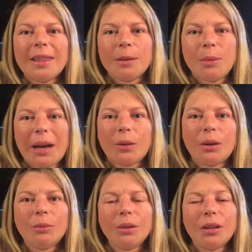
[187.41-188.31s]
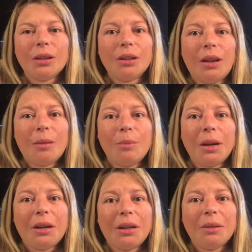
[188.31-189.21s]
The background would look a lot
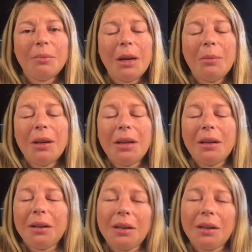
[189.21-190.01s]
better, maybe.